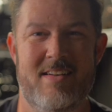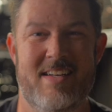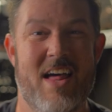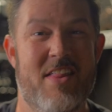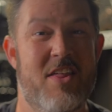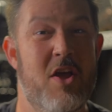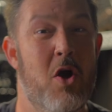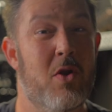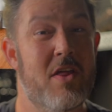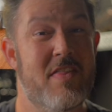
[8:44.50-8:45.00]
Now,
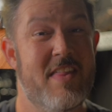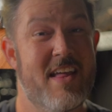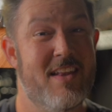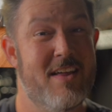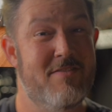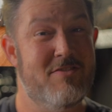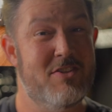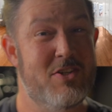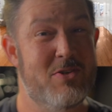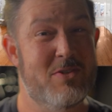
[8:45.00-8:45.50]
the only thing
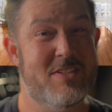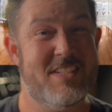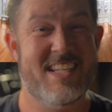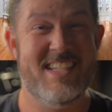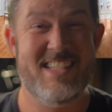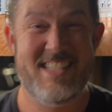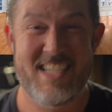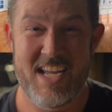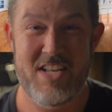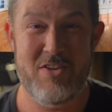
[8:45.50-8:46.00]
left to do is
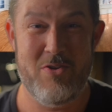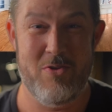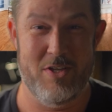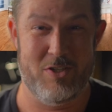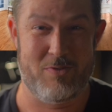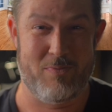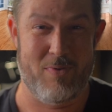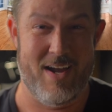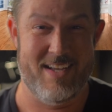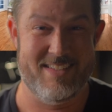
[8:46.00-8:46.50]
continue
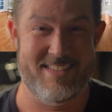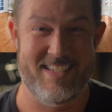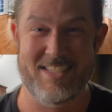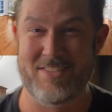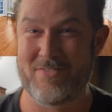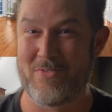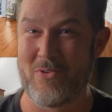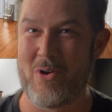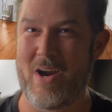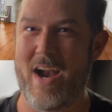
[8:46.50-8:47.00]
this
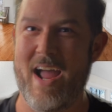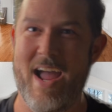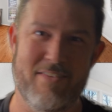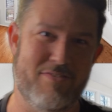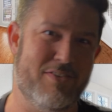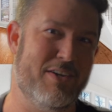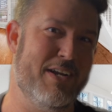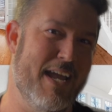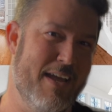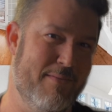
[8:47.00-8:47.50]
process for
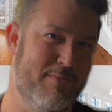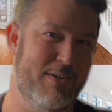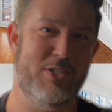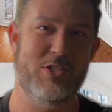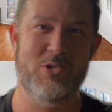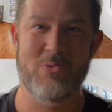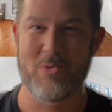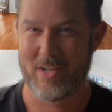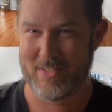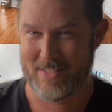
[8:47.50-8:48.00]
every image
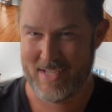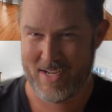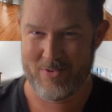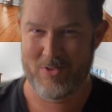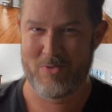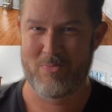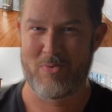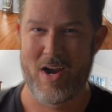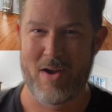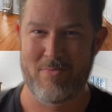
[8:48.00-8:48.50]
you want to take on
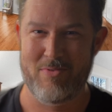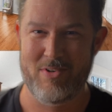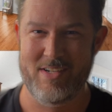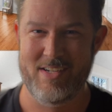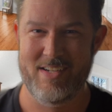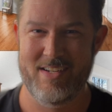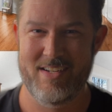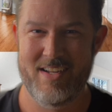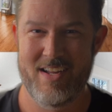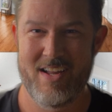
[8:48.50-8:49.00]
the
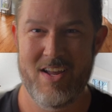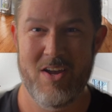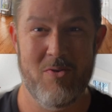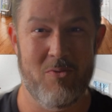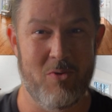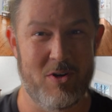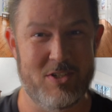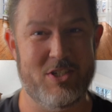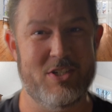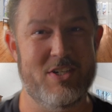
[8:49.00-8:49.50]
property.
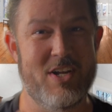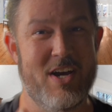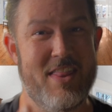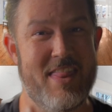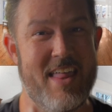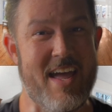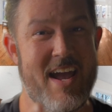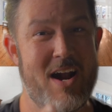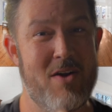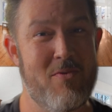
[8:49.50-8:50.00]
Once you're done
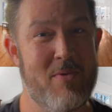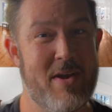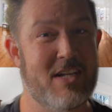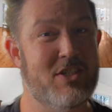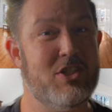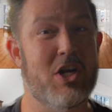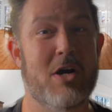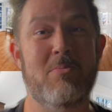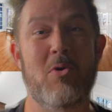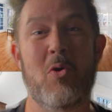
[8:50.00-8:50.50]
there, we can
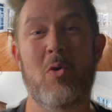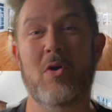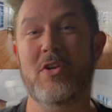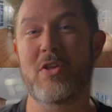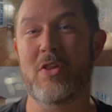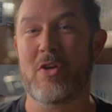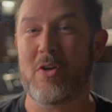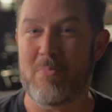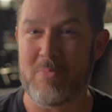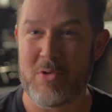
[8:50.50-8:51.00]
jump onto
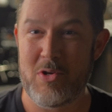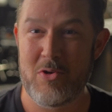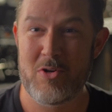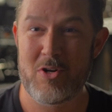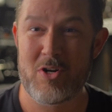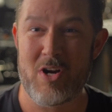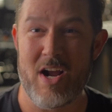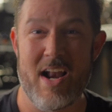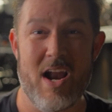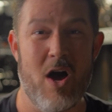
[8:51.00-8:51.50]
the
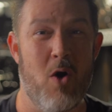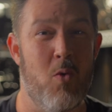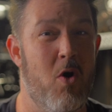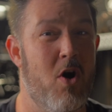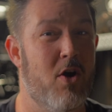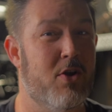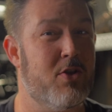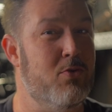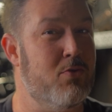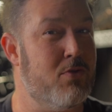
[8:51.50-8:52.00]
computer and I'll
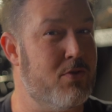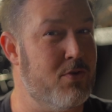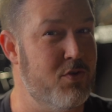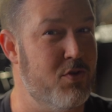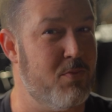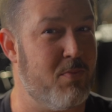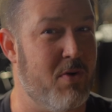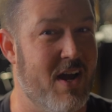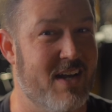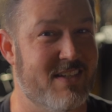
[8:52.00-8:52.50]
walk you through
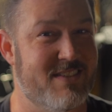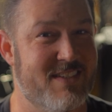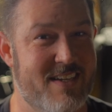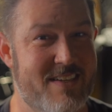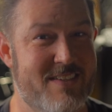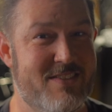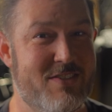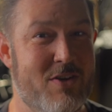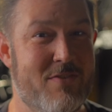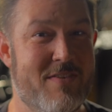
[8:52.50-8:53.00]
the
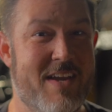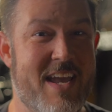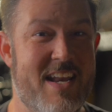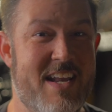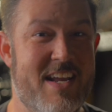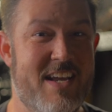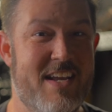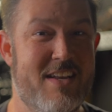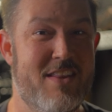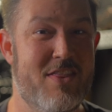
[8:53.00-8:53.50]
process of
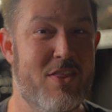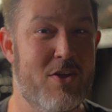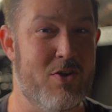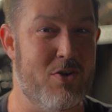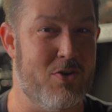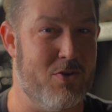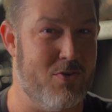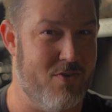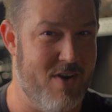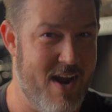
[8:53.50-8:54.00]
getting the
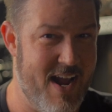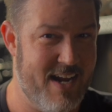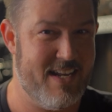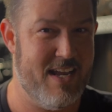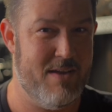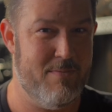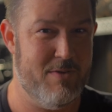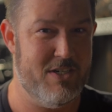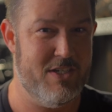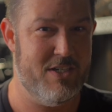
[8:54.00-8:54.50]
correct
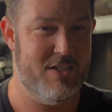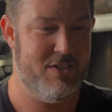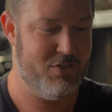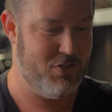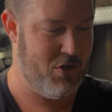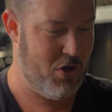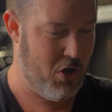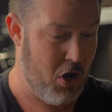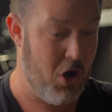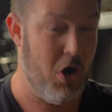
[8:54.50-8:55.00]
images
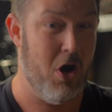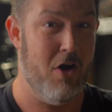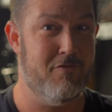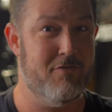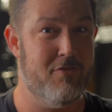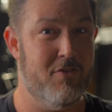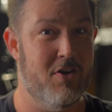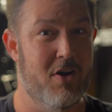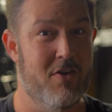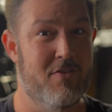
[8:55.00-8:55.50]

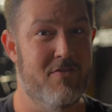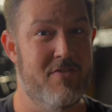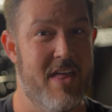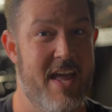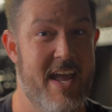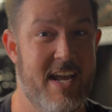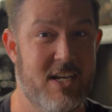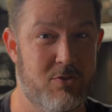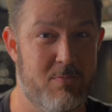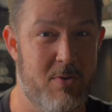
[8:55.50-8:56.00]
off of
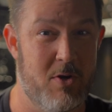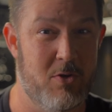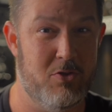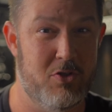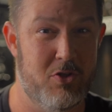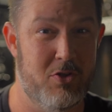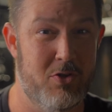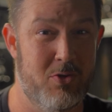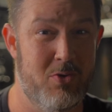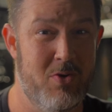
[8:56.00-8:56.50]
the Ace Pro
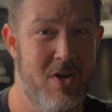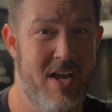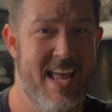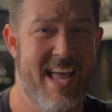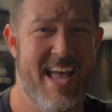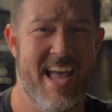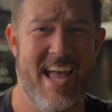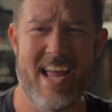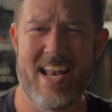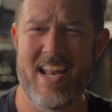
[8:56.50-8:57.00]
2
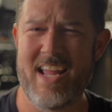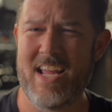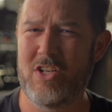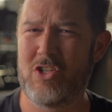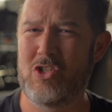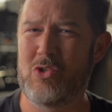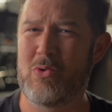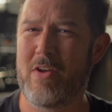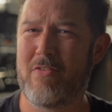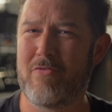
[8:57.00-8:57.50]
and
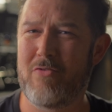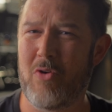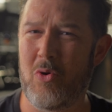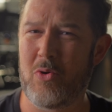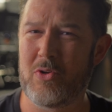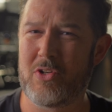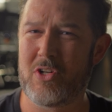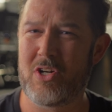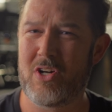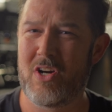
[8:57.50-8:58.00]
into a
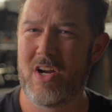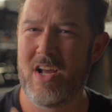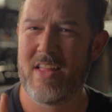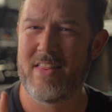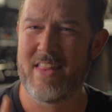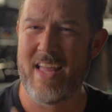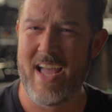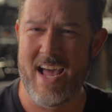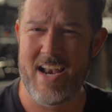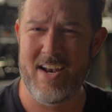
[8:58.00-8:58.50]
folder
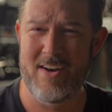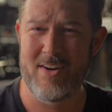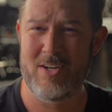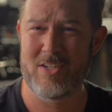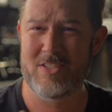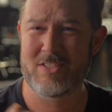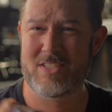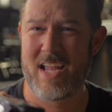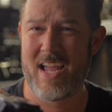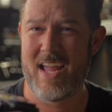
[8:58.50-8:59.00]
the
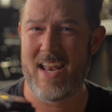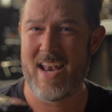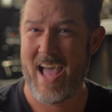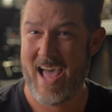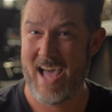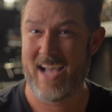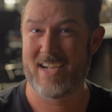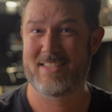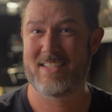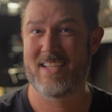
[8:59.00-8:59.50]
editors can
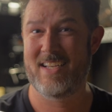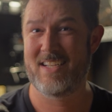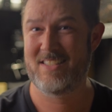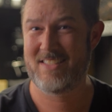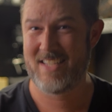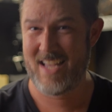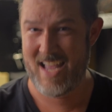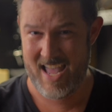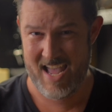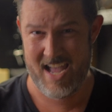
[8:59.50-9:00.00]

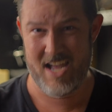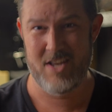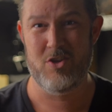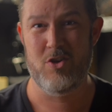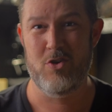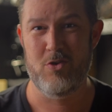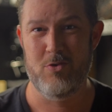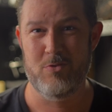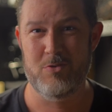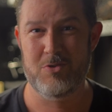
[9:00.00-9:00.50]
access and
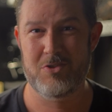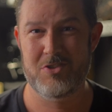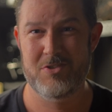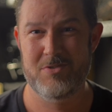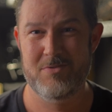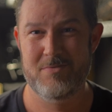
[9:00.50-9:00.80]
use.